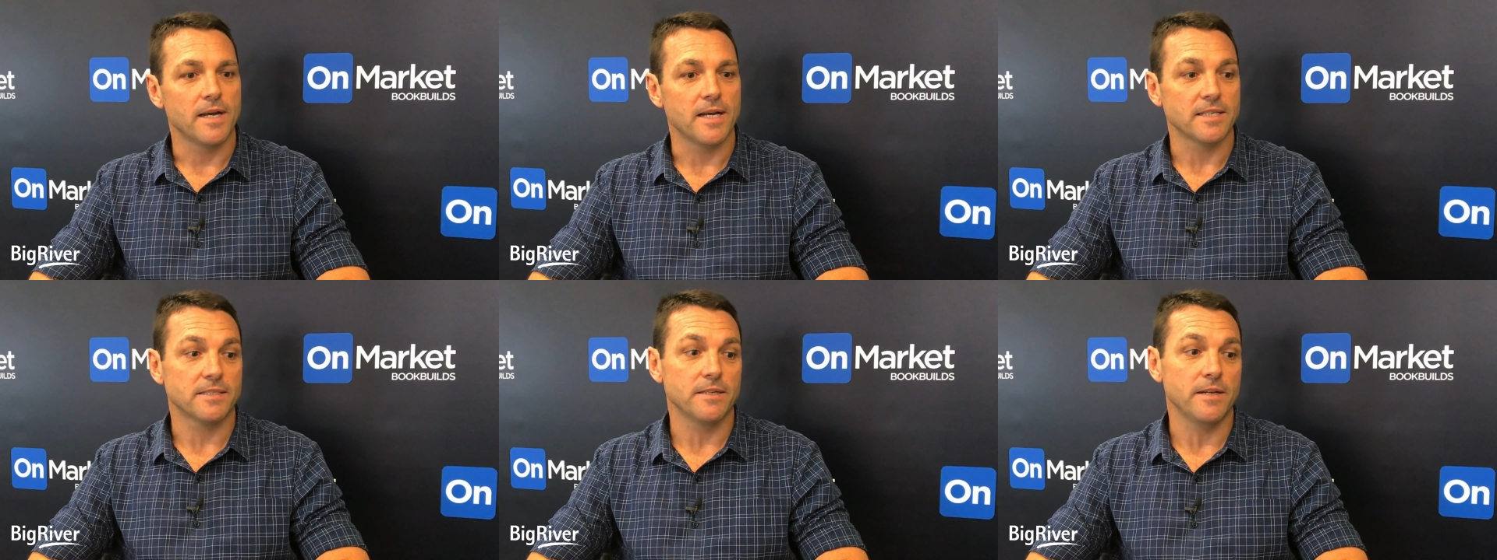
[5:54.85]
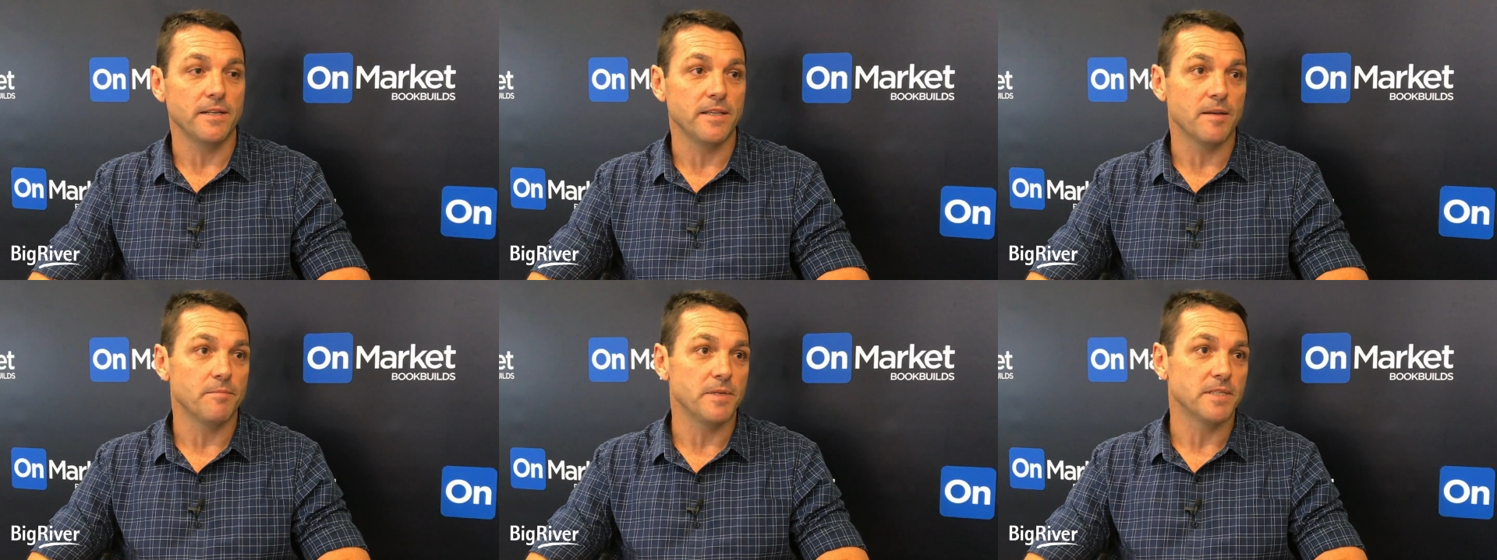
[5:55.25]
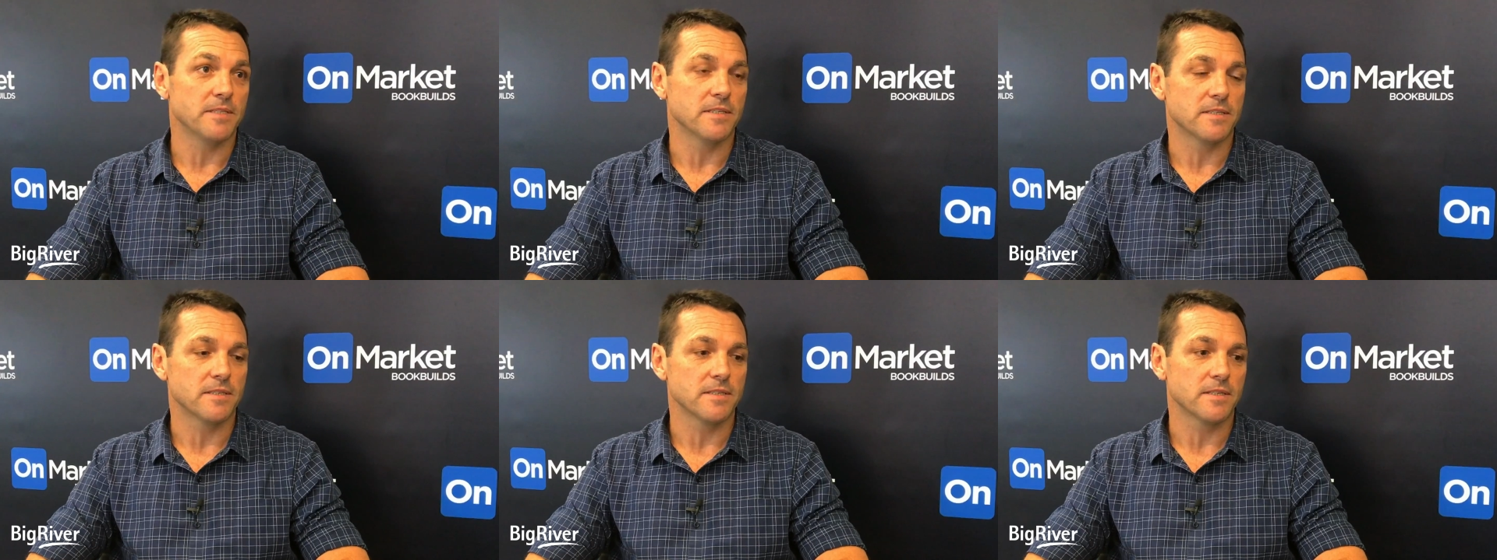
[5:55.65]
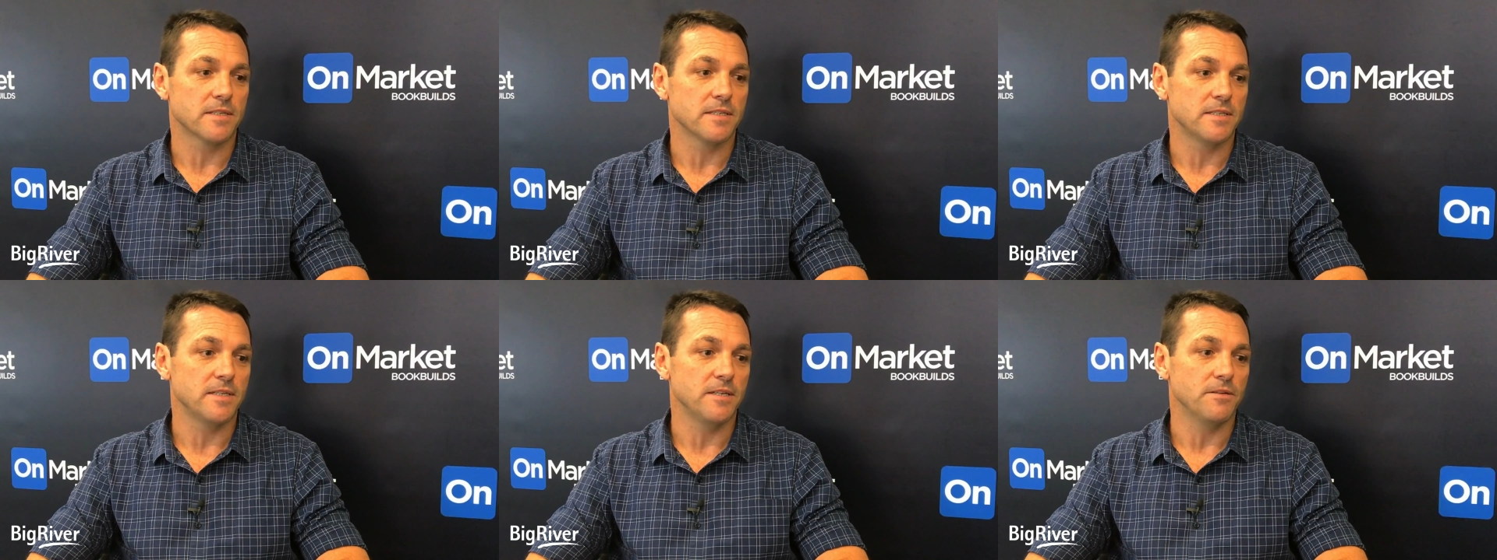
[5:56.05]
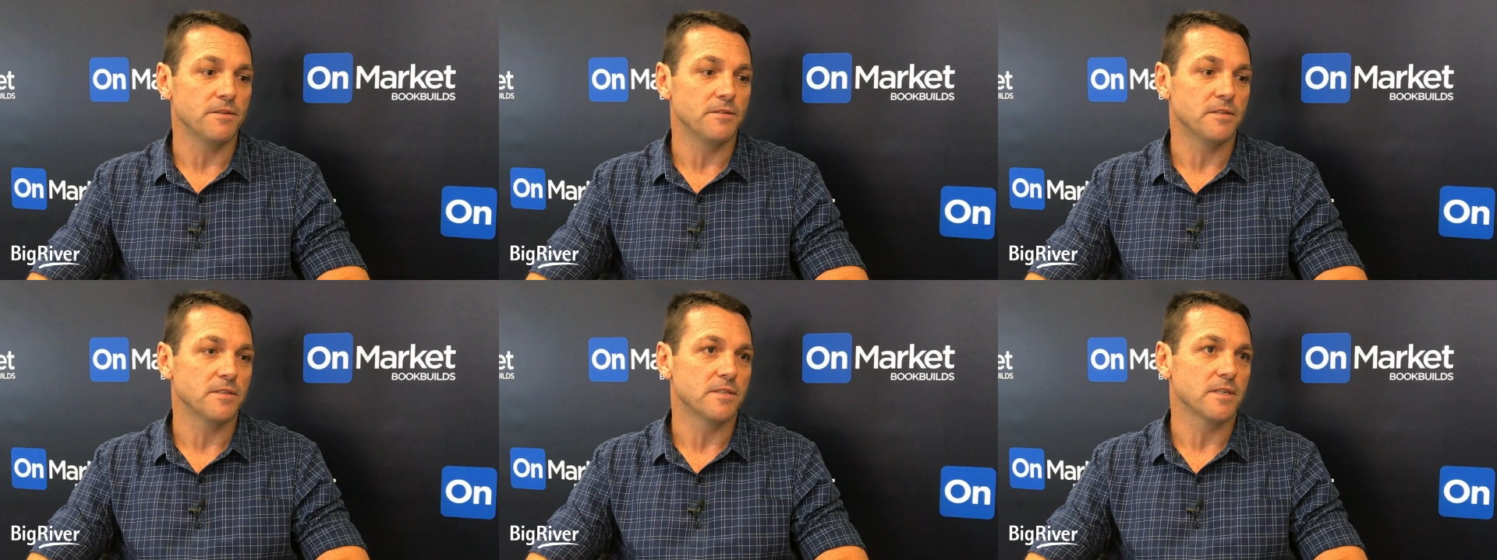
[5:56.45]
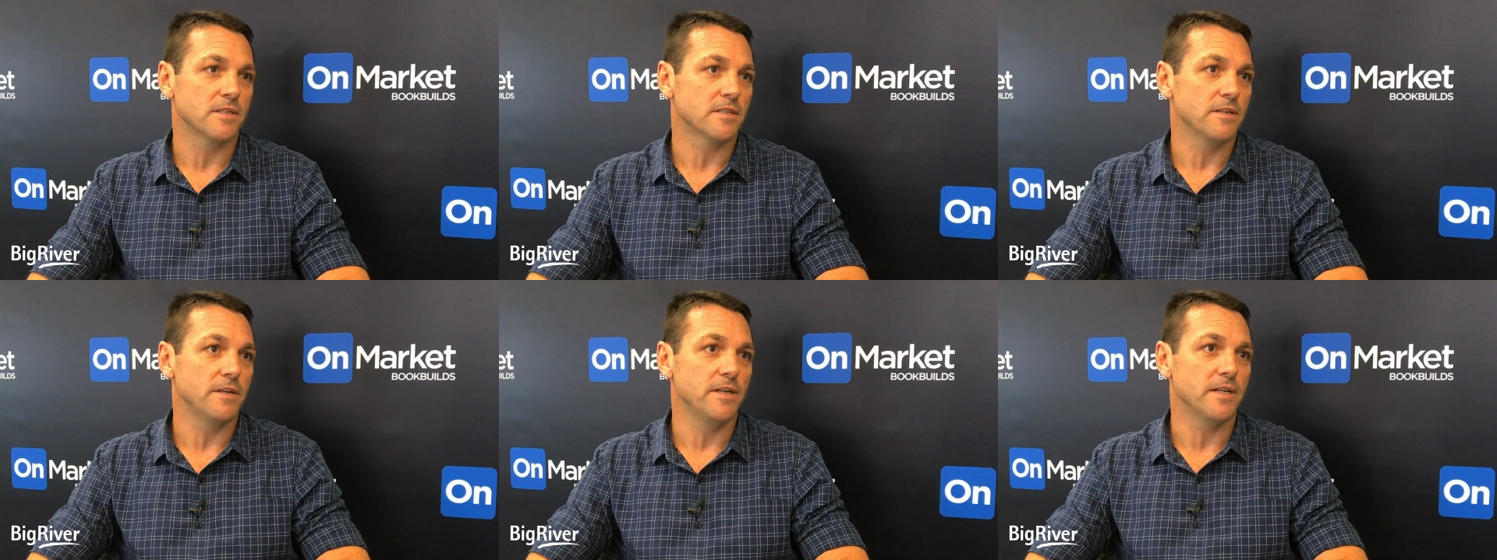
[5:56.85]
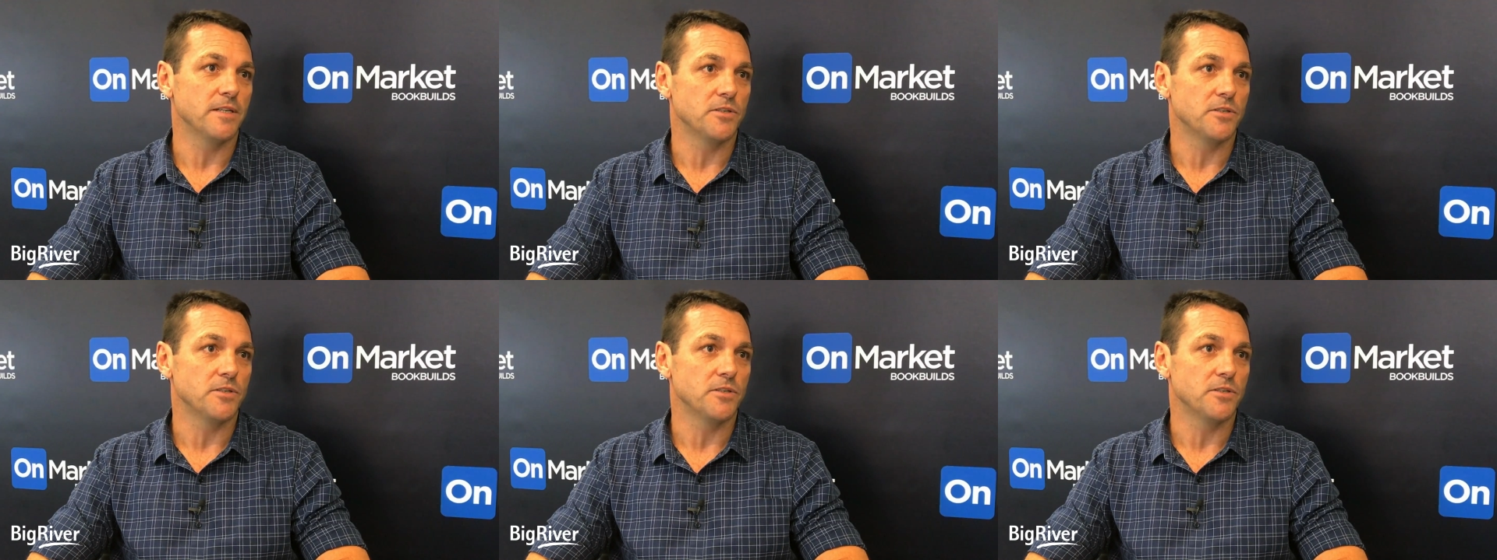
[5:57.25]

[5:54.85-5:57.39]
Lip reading: seeing their businesses continue to succeed